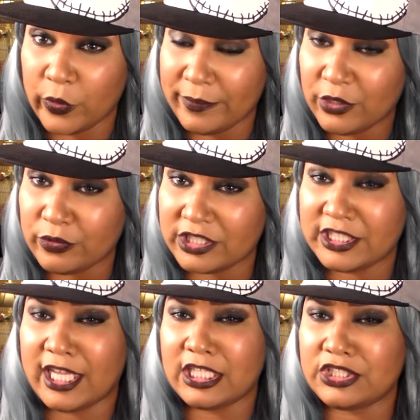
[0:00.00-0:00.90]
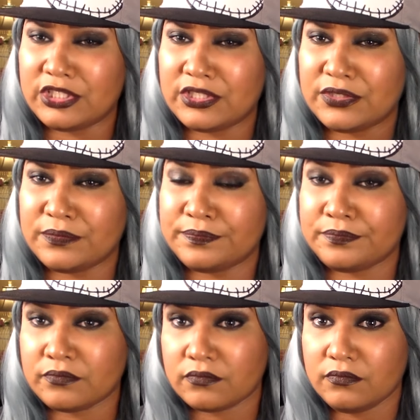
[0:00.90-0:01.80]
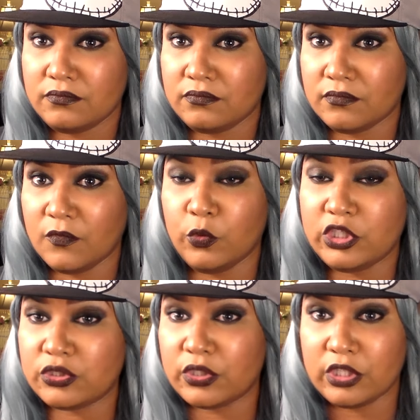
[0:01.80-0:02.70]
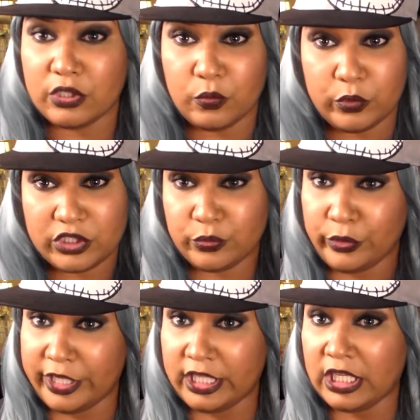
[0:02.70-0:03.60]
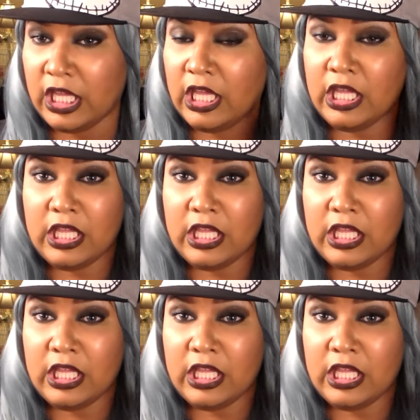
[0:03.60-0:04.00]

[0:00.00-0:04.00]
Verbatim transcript: women who are challenges. Which which one